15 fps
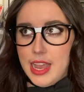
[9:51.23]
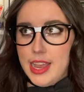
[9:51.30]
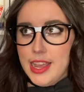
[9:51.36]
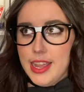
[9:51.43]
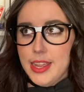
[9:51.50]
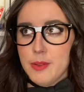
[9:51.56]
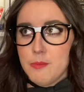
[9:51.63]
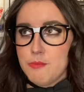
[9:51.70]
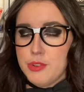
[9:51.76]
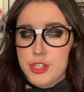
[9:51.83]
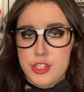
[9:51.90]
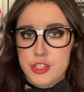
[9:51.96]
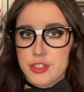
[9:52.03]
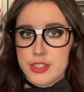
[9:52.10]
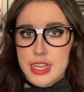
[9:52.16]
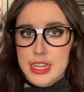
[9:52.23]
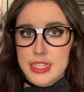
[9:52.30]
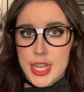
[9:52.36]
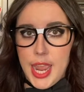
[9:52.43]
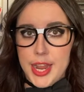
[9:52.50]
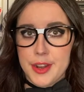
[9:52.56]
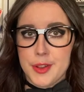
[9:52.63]
I butchered that
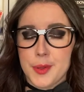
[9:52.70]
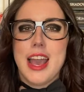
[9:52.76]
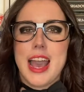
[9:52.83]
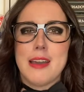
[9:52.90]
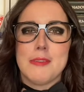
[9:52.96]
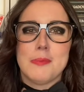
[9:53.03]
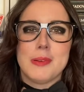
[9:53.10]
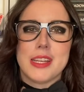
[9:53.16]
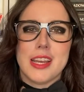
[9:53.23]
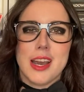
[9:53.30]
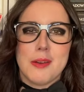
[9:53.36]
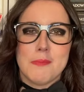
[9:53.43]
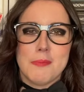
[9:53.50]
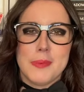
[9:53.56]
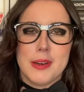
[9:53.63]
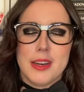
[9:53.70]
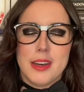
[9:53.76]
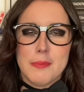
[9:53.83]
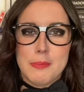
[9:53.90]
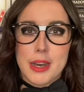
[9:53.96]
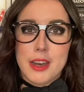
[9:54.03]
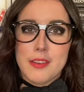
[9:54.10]
title. I will put it up
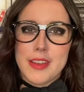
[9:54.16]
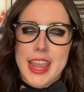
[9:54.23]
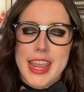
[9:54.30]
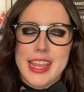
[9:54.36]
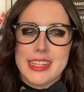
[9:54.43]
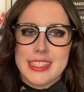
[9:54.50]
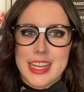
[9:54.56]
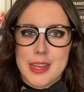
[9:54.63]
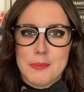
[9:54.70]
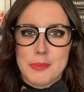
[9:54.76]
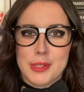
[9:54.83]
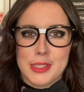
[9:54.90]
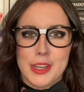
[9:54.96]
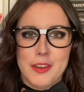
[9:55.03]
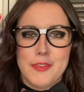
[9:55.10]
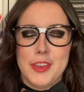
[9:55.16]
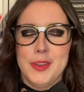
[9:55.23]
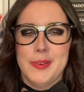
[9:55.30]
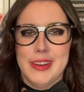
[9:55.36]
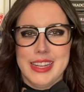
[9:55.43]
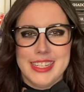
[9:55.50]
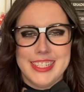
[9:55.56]
above and down below if you
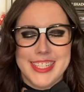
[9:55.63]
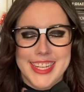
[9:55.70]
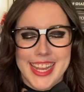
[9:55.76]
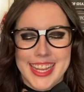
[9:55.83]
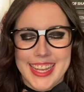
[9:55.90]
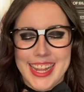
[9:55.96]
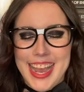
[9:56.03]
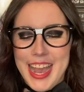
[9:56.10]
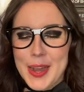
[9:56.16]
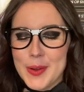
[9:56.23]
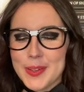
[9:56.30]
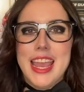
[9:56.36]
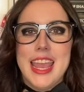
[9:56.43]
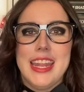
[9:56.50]
want to check it out.